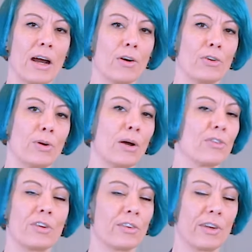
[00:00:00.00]
hour, 2
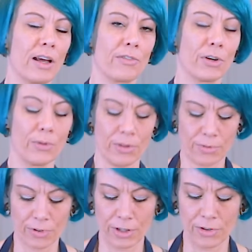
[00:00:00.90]
hours, it doesn't have to go in the
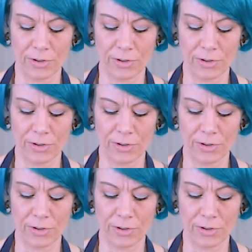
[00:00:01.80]
fridge.